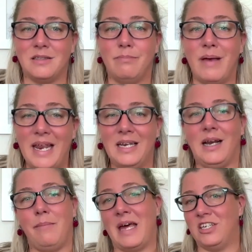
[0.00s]

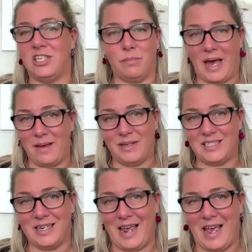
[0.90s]
manually managing
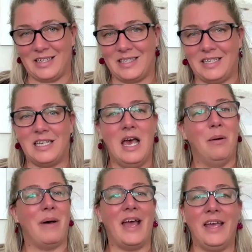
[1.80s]
payments and access,
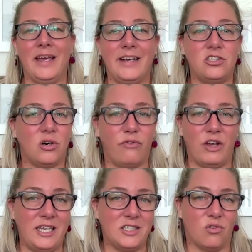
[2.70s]
paying extra
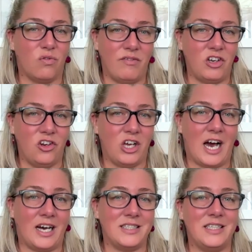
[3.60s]
fees or revenue
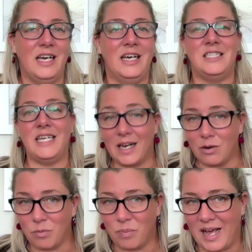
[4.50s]
cuts, dealing
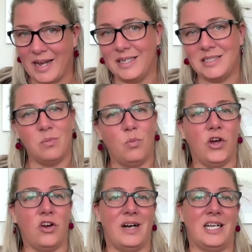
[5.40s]
with plugins and
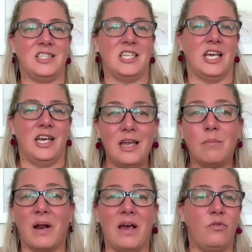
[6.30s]
workarounds to connect
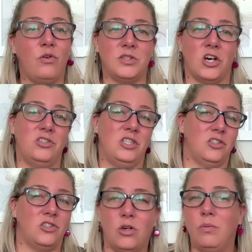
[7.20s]
platforms, hosting
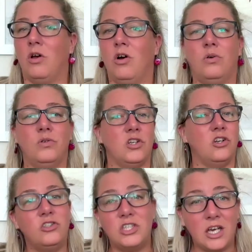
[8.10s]
Zoom calls,
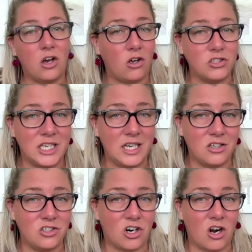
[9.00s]
losing content
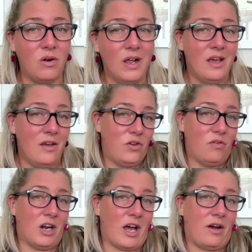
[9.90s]
control if you
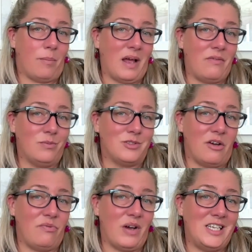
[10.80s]
rely on platforms
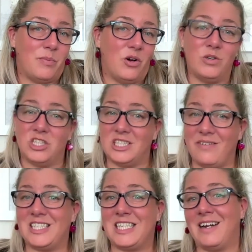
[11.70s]
like Facebook, which has
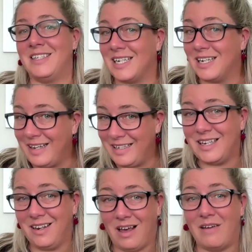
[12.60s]
even started
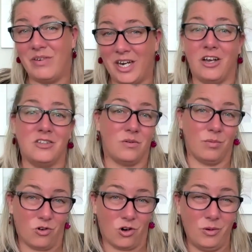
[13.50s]
deleting live videos from
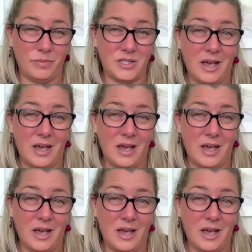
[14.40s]
groups,